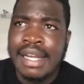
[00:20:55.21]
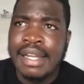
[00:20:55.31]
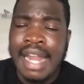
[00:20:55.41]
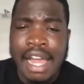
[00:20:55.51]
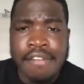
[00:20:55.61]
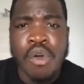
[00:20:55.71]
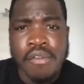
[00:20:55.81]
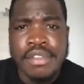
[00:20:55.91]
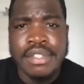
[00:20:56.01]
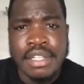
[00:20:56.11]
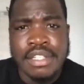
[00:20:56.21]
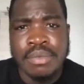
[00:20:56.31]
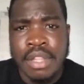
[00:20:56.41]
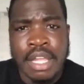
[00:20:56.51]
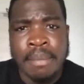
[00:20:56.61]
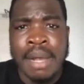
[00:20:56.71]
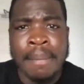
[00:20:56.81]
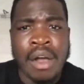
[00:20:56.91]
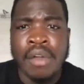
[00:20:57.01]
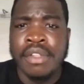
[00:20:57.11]
have conversations with them
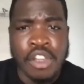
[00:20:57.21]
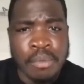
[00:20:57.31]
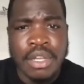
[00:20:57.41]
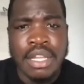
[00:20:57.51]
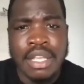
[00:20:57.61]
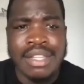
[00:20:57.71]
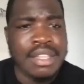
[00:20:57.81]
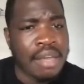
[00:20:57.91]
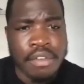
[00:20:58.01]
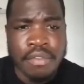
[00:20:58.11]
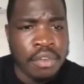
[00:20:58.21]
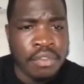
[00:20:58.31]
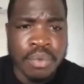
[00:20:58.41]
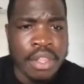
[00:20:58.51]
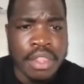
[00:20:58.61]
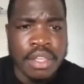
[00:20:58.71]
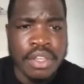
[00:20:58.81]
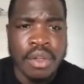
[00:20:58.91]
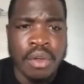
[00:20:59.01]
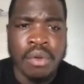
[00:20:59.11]
about the communities that they're involved with.
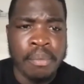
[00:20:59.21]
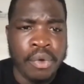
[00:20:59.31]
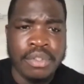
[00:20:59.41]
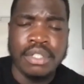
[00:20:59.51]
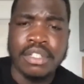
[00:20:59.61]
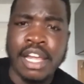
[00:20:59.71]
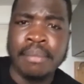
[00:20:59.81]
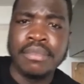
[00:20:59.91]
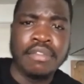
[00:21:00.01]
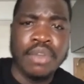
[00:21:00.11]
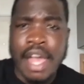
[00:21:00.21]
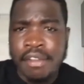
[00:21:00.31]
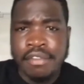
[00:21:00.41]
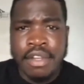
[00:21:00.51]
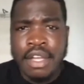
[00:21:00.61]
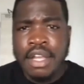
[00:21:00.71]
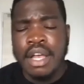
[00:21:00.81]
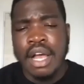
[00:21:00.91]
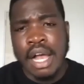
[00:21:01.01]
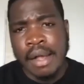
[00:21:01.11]
Most of the times, if you have,
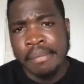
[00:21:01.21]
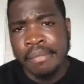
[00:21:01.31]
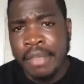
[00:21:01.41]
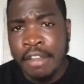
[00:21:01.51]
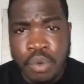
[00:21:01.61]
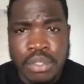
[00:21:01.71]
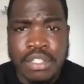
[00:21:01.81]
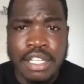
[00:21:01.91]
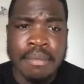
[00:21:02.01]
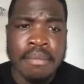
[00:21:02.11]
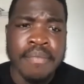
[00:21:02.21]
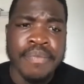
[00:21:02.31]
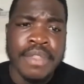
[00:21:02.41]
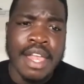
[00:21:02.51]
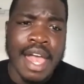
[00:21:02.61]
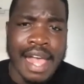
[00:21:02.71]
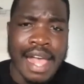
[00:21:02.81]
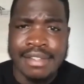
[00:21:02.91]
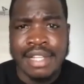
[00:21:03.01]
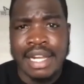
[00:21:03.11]
if your team has the
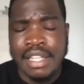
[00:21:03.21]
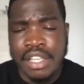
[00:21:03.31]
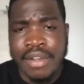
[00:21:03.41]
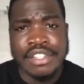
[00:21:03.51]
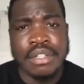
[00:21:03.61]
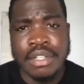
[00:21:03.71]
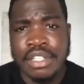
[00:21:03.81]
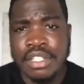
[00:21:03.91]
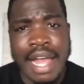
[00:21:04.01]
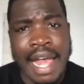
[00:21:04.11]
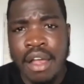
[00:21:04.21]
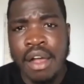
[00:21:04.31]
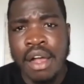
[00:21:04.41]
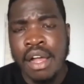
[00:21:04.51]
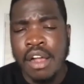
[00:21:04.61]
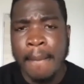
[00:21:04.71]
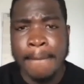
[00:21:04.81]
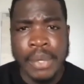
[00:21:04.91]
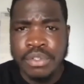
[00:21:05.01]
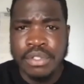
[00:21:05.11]
talent that you're actually looking to hire, most of